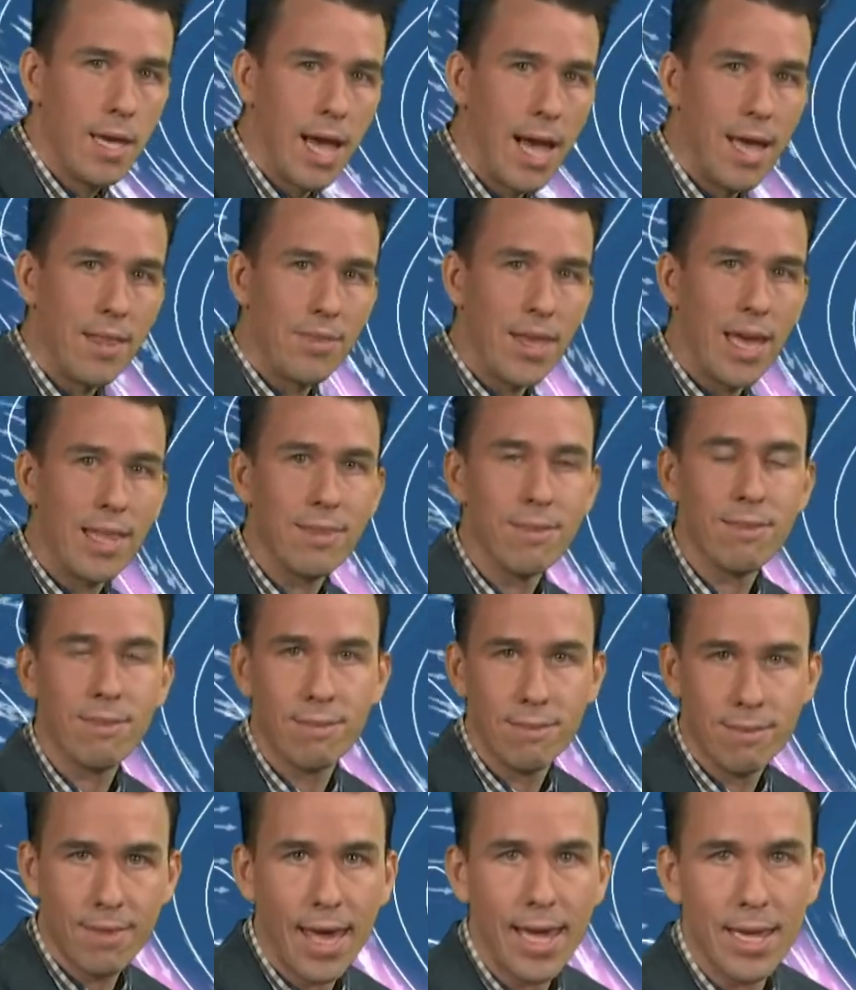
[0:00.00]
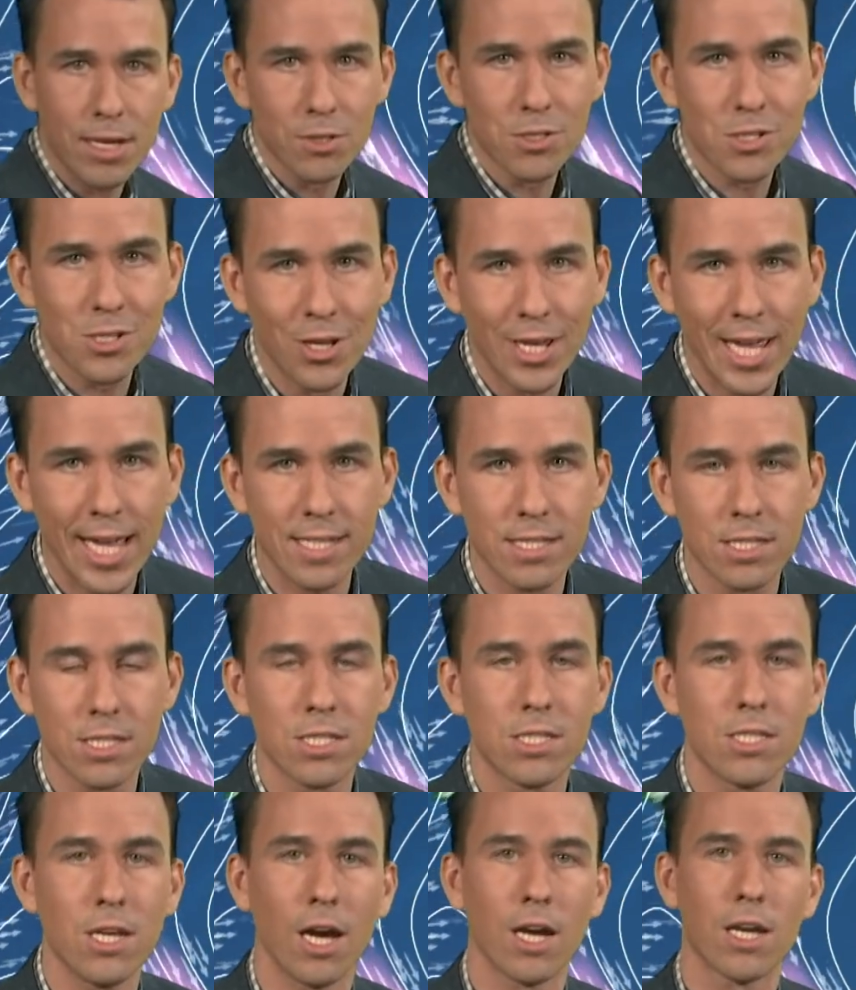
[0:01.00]
And then they also get
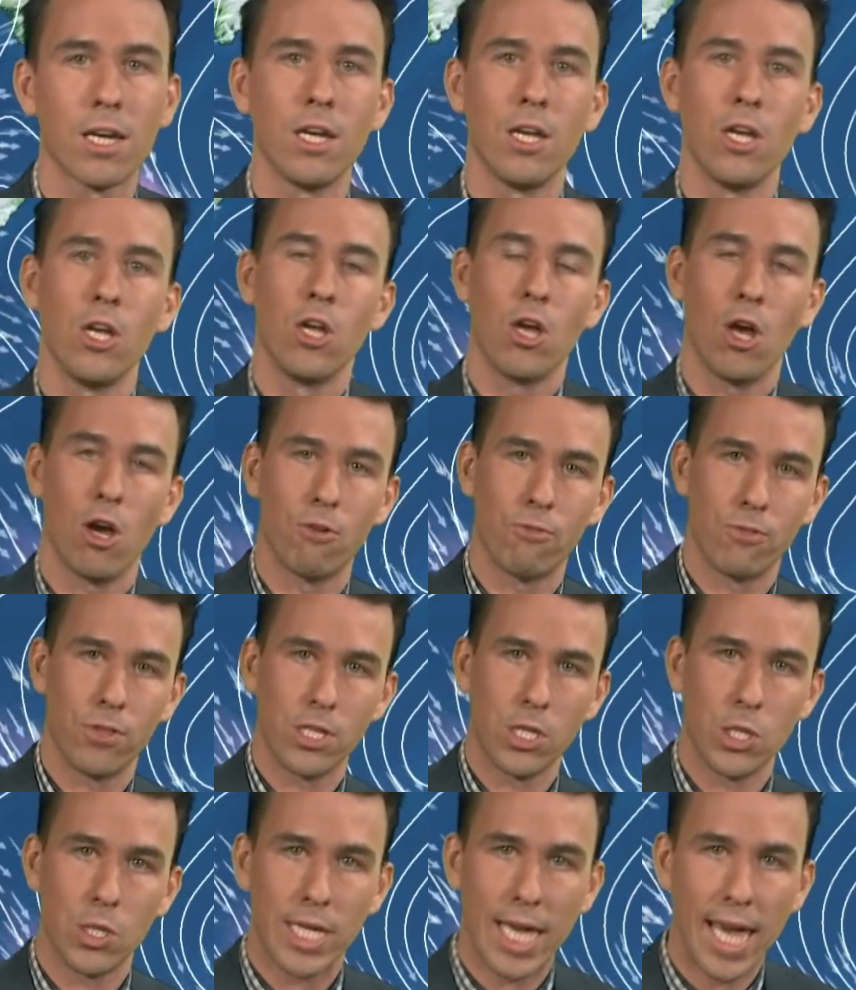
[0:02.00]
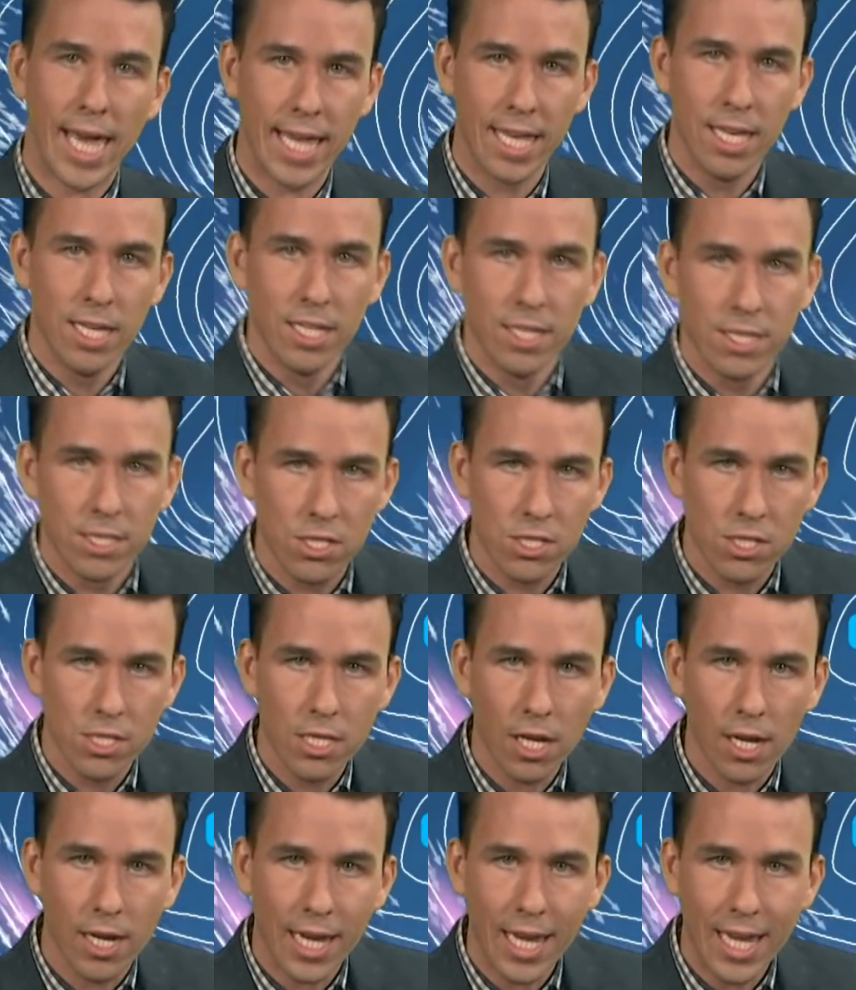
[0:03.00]
stuck over the UK,
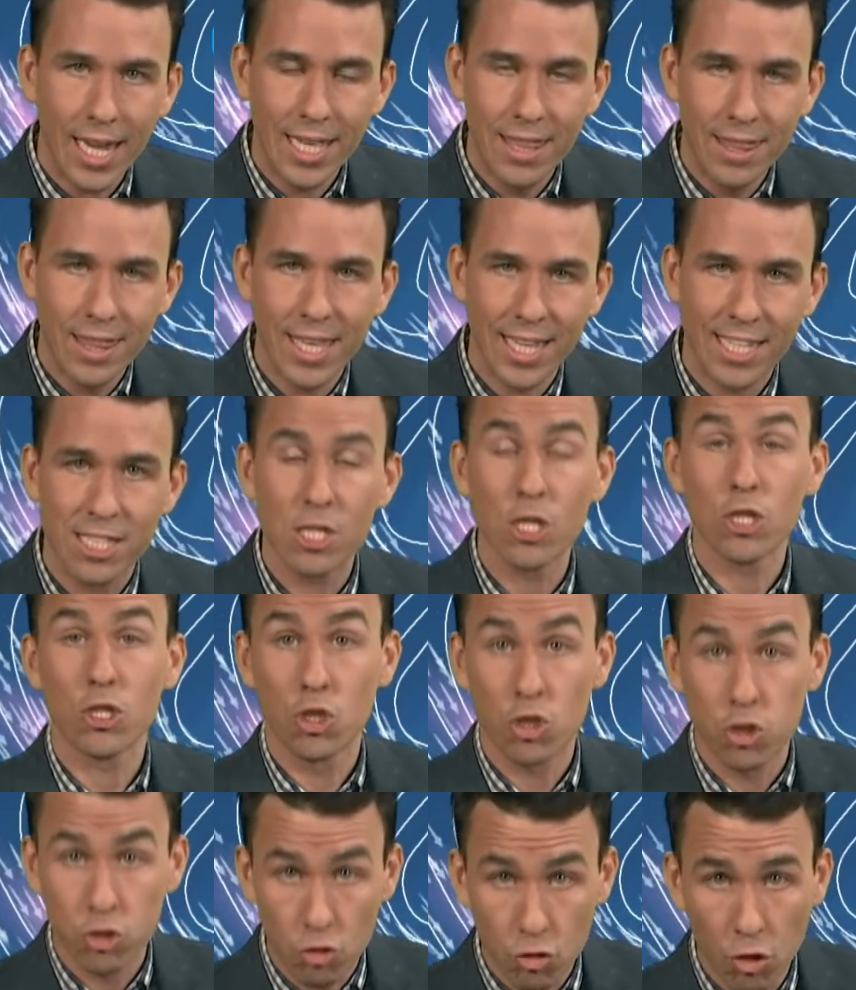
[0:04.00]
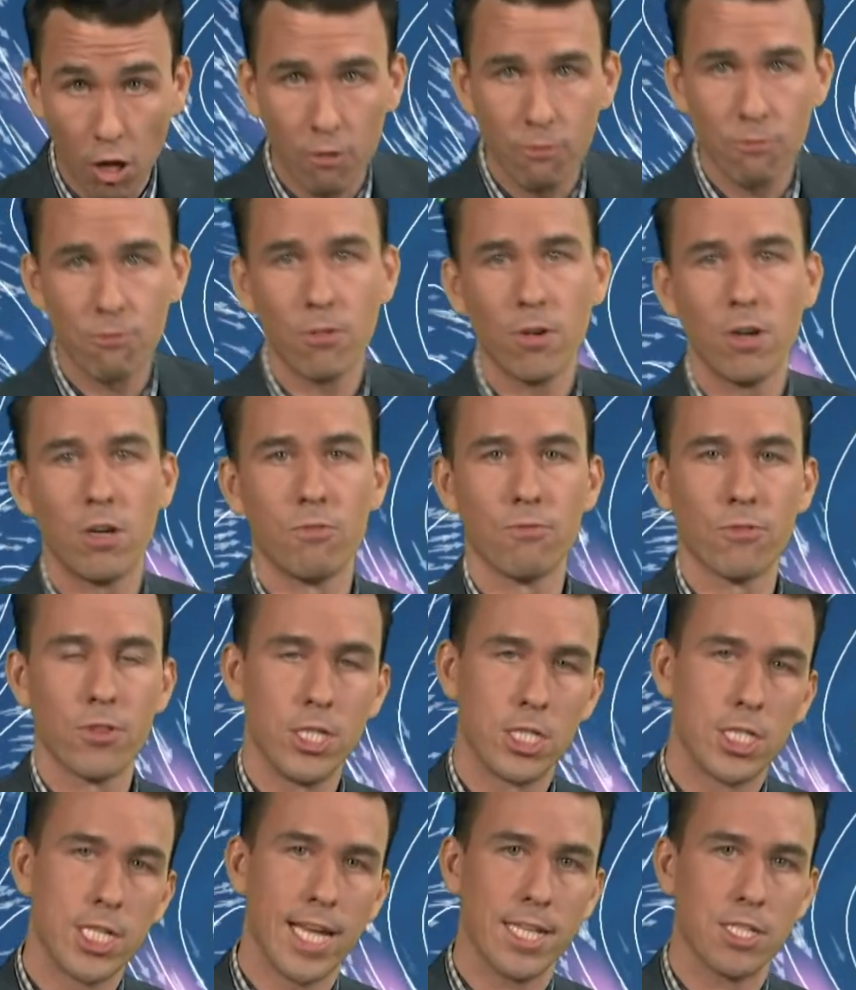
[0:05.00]
stuck in this trough of
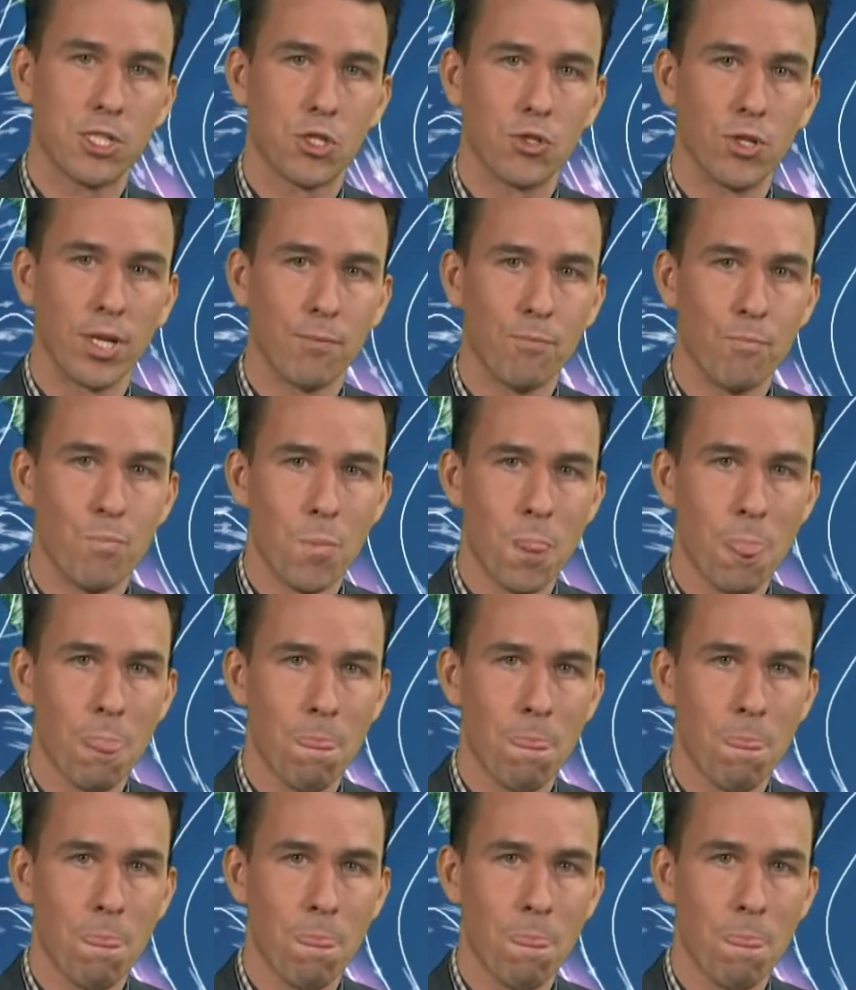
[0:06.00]
the jet stream.